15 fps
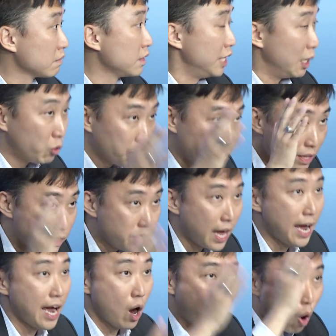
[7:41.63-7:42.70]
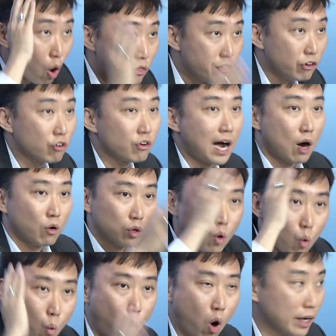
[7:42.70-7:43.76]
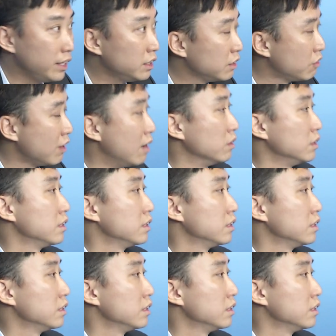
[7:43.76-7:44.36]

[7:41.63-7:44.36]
They would be there on the ground, walking the ground.